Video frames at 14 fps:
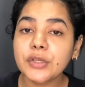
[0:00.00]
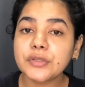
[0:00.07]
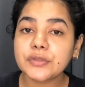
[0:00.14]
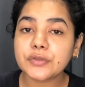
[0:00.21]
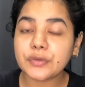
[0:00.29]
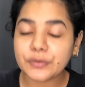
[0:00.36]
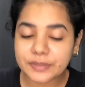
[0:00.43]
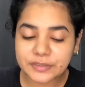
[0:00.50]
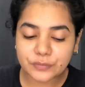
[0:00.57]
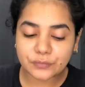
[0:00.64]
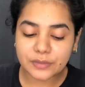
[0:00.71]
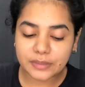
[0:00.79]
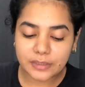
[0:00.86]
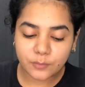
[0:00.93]
so it's
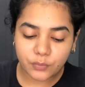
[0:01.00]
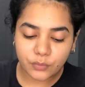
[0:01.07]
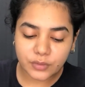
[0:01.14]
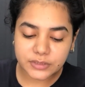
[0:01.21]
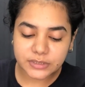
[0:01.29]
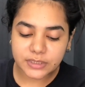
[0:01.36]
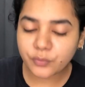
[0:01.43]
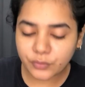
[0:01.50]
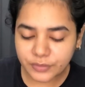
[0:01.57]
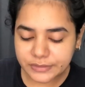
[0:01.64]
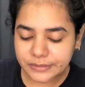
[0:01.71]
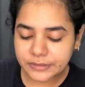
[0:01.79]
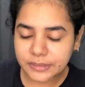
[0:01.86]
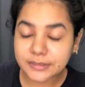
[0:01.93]
really important
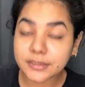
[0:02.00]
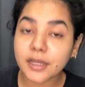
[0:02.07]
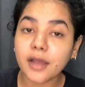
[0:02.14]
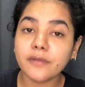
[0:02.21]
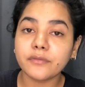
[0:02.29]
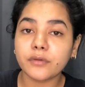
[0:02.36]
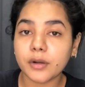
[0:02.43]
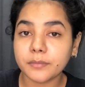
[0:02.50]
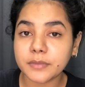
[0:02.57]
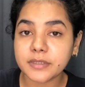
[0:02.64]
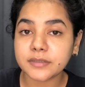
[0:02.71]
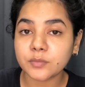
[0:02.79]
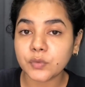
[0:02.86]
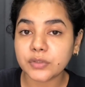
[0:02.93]
not to cover up
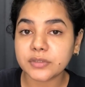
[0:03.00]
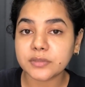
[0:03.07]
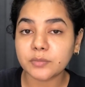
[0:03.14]
these moles,